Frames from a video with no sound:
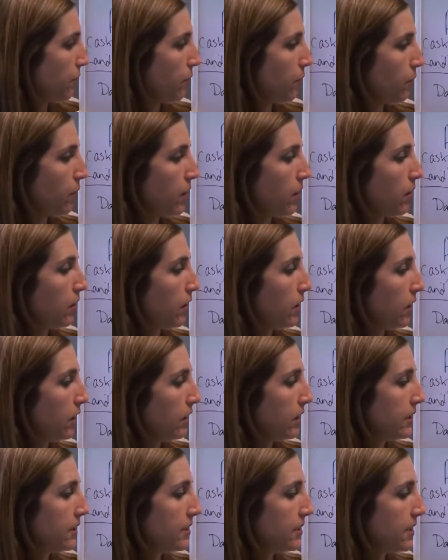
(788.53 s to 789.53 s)
we are going to
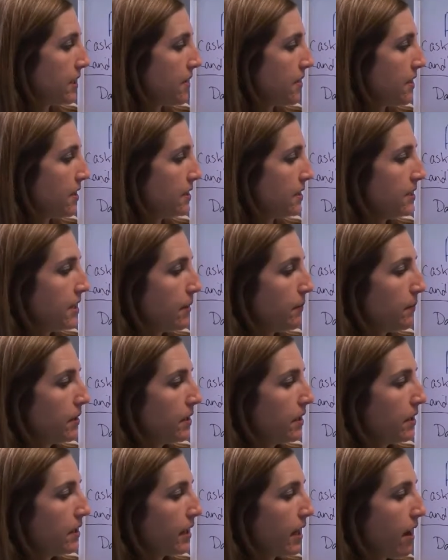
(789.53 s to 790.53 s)
list the
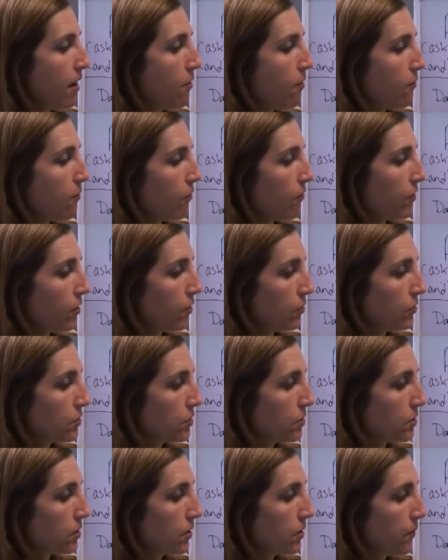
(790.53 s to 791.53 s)
debited account
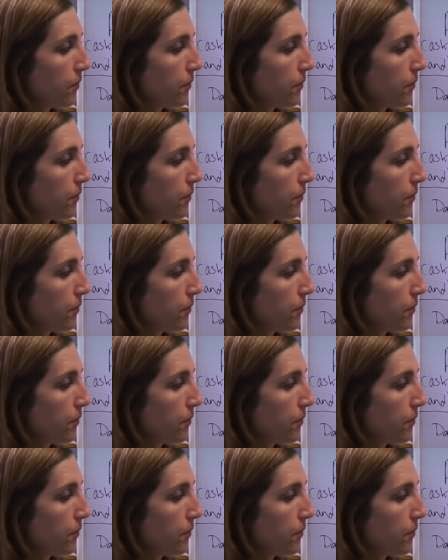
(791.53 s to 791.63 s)
first,